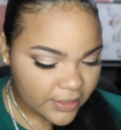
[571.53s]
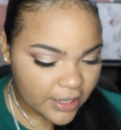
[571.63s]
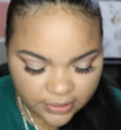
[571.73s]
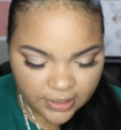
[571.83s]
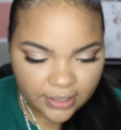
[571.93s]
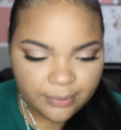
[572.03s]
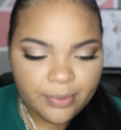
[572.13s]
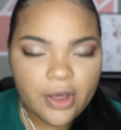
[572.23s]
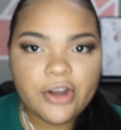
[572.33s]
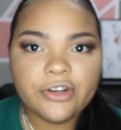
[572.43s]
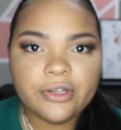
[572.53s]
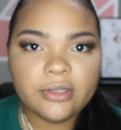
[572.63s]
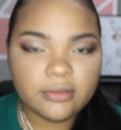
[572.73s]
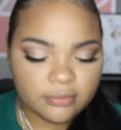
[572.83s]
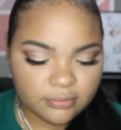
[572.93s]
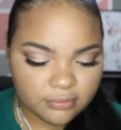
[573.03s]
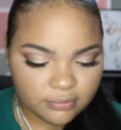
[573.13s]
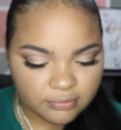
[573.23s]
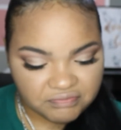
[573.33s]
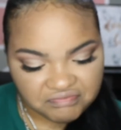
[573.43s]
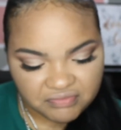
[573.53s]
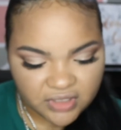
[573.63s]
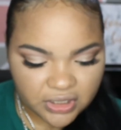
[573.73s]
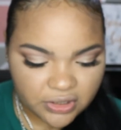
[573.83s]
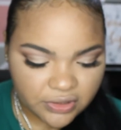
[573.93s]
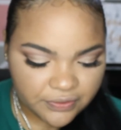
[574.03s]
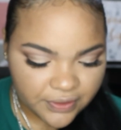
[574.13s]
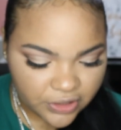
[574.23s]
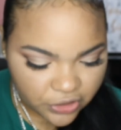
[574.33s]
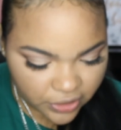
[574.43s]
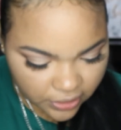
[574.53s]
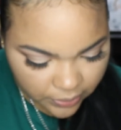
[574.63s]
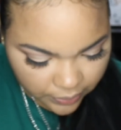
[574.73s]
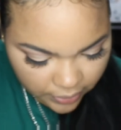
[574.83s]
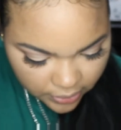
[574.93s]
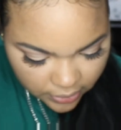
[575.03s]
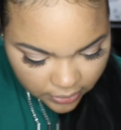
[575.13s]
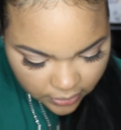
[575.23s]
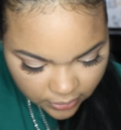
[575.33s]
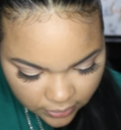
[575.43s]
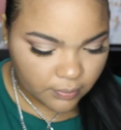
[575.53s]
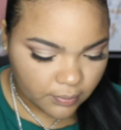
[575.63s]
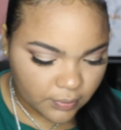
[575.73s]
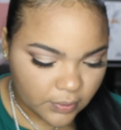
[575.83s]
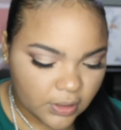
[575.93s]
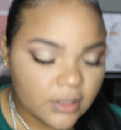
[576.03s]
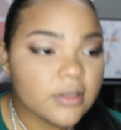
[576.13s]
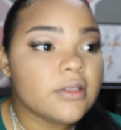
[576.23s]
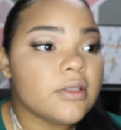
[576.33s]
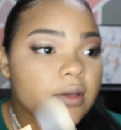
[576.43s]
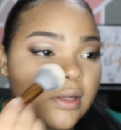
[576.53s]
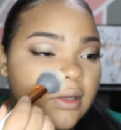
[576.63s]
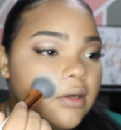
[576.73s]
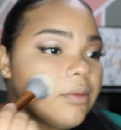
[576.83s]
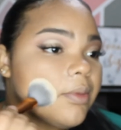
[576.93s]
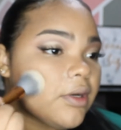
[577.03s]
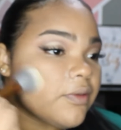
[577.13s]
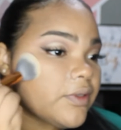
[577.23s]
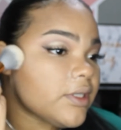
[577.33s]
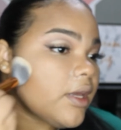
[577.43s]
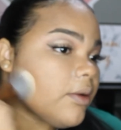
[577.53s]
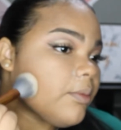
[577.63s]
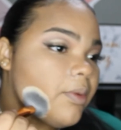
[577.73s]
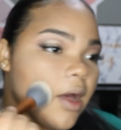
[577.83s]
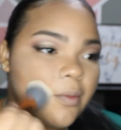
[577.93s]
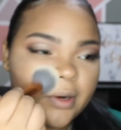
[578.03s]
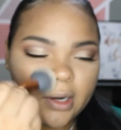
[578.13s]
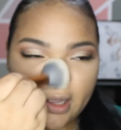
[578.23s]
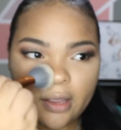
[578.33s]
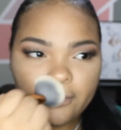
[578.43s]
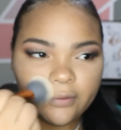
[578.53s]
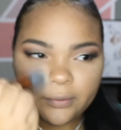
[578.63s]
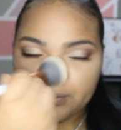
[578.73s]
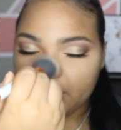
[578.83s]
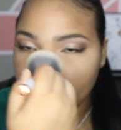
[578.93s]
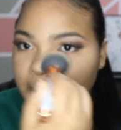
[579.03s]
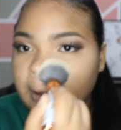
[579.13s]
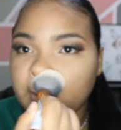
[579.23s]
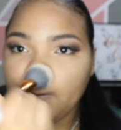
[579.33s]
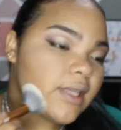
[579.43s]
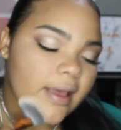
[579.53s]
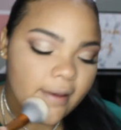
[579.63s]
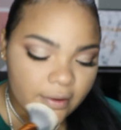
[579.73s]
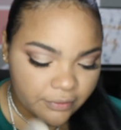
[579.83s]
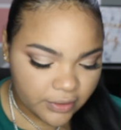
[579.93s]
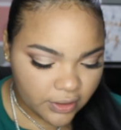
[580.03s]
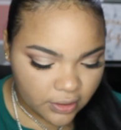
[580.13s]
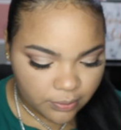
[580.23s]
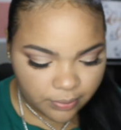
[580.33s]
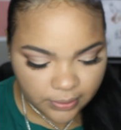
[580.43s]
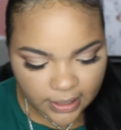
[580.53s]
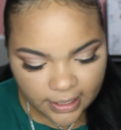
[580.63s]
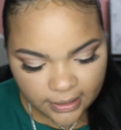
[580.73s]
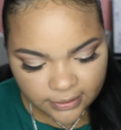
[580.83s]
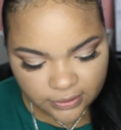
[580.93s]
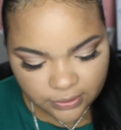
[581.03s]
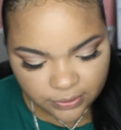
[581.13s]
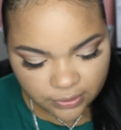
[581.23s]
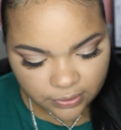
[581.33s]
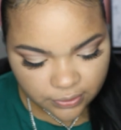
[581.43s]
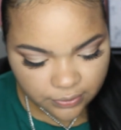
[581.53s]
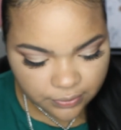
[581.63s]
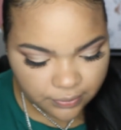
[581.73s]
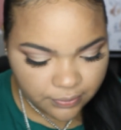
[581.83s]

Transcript: Setting powder just to finish the look. So a little bit of setting powder everywhere, set everything in place, you know.